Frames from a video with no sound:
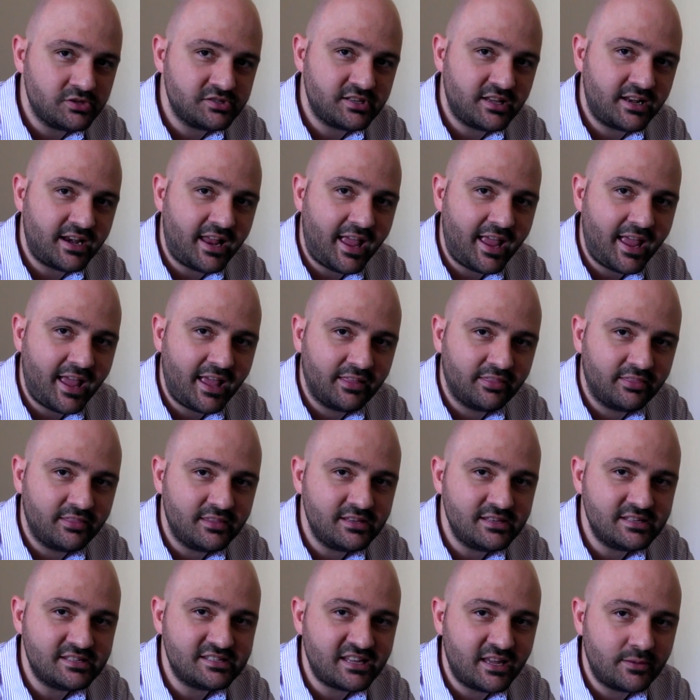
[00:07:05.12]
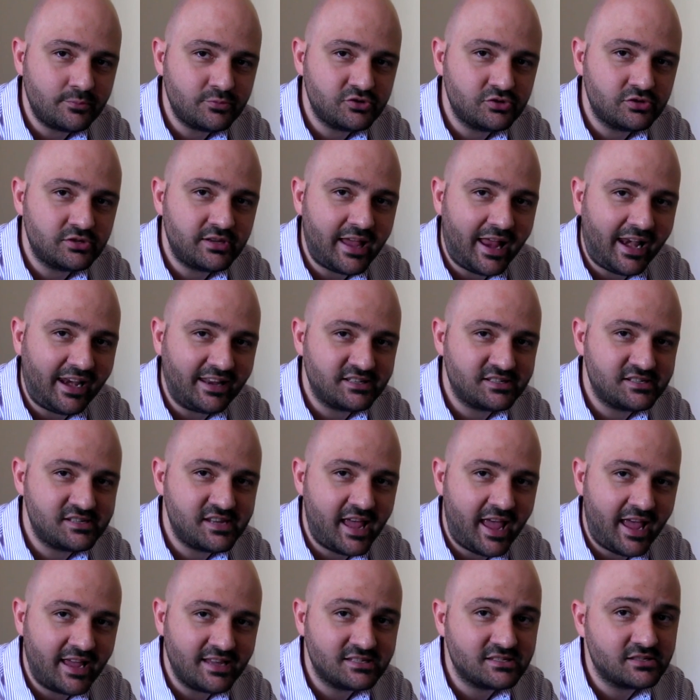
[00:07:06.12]
was that I had the Samsung
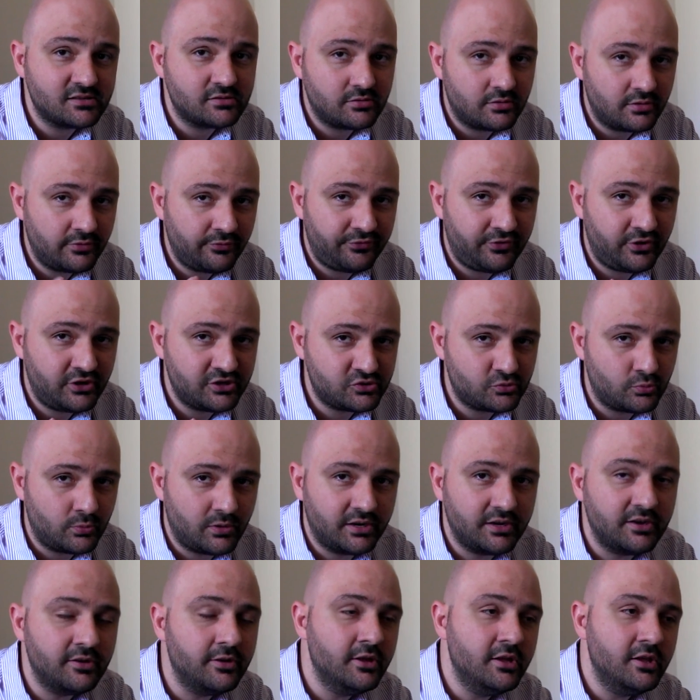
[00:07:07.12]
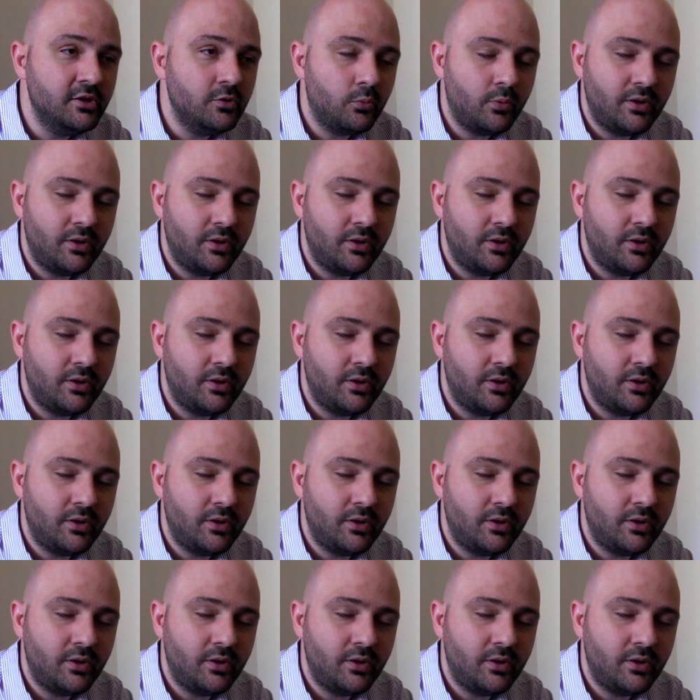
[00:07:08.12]
Galaxy S, the first one,